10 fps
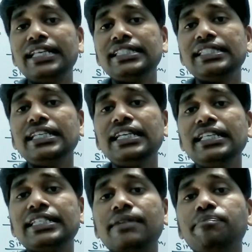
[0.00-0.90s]
as
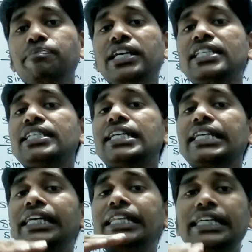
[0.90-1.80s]
the
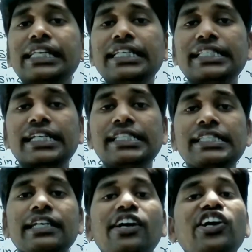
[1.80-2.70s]
temperature
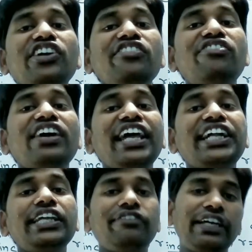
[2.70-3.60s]
increases,
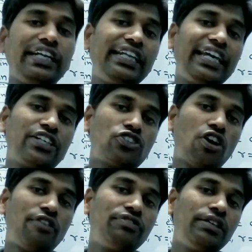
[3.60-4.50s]
refractive
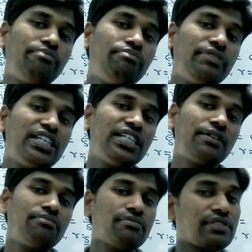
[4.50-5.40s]
index of the
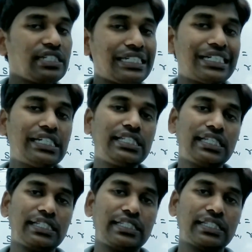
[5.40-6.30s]
medium
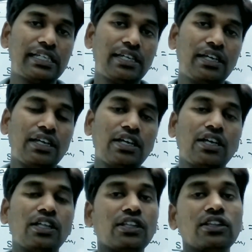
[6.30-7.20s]
decreases.
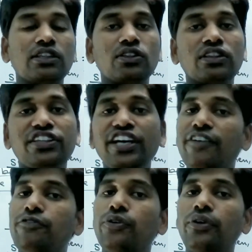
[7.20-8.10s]

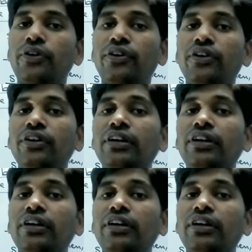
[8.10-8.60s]
Therefore,